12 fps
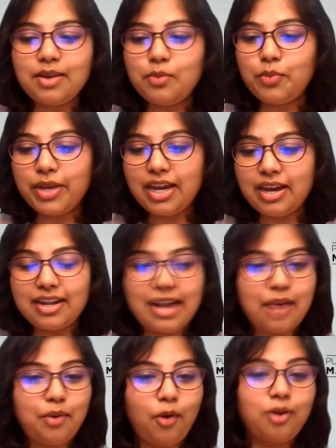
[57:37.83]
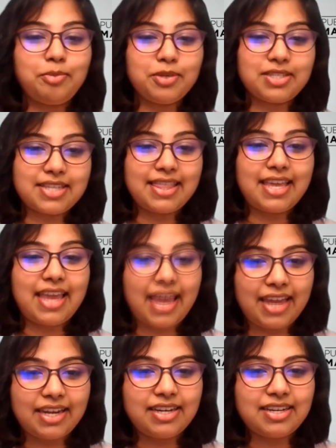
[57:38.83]
We are now almost at the
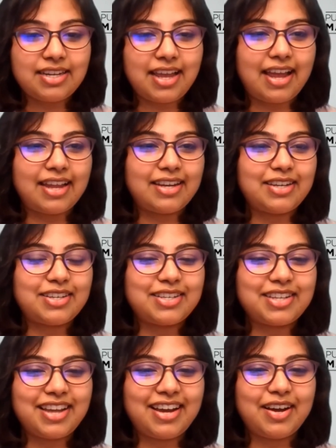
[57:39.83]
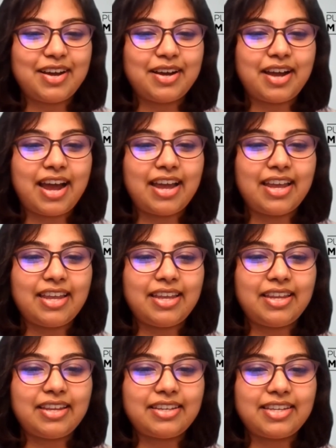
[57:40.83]
end, and
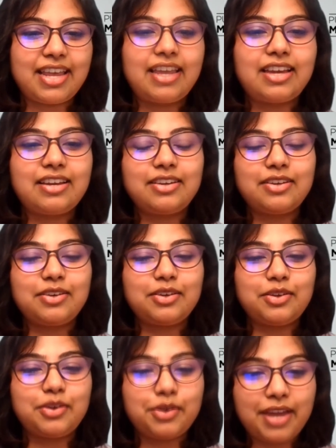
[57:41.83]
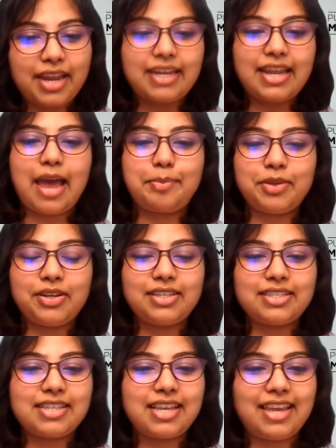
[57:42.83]
I take great
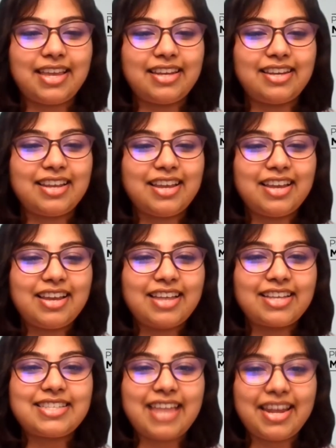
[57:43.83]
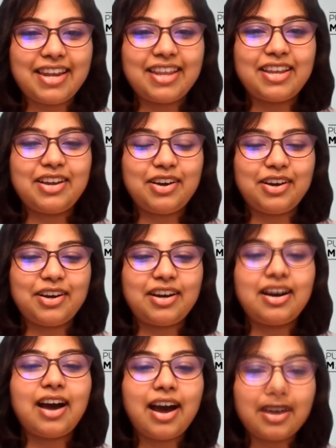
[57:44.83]
happiness in extending a
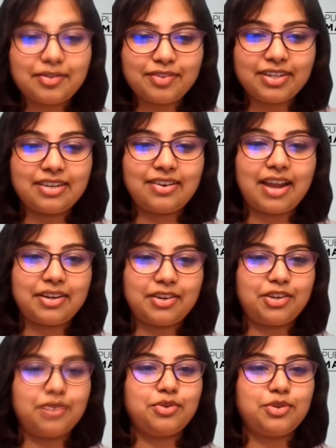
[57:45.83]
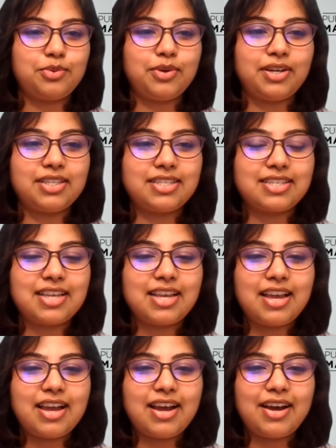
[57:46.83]
heartfelt gratitude towards
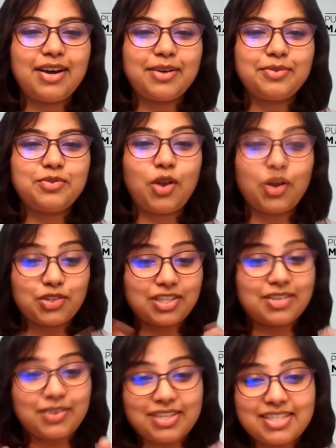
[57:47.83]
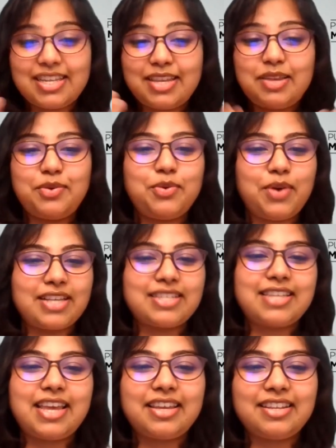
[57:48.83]
not just Kristi, who has
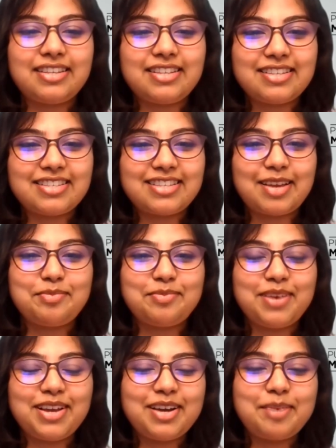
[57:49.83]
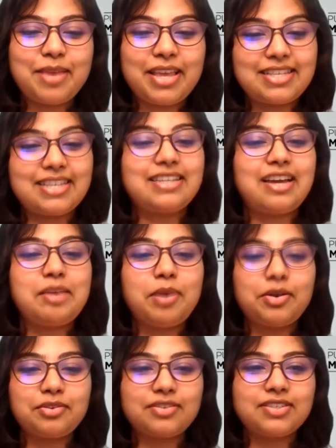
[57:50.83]
taken some amazing time
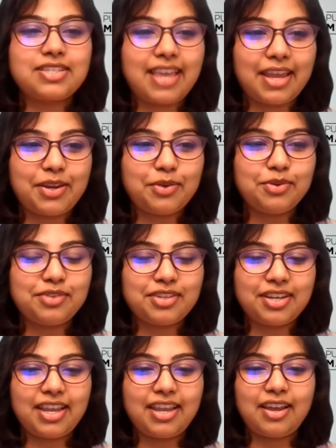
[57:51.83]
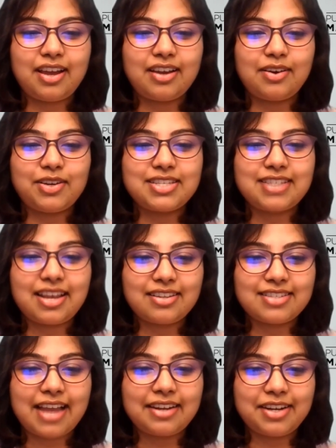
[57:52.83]
out of her schedule today on a
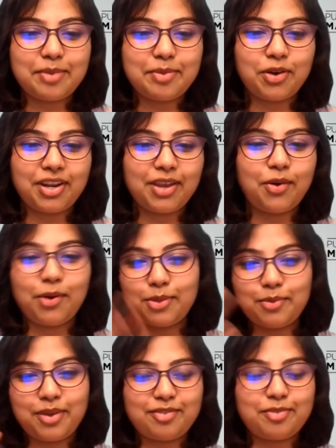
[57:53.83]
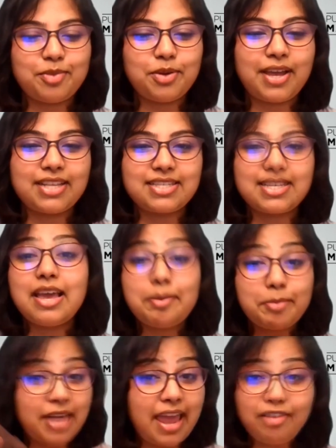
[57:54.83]
Saturday morning all the way from US,
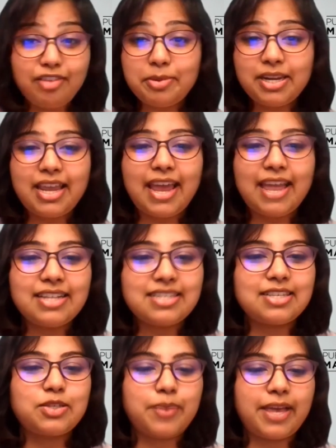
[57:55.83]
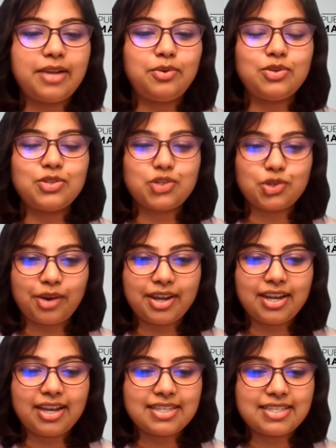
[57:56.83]
but everybody else as well who has
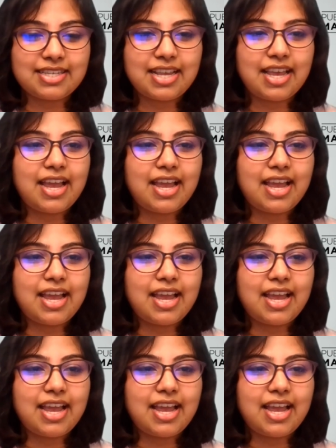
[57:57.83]
joined us.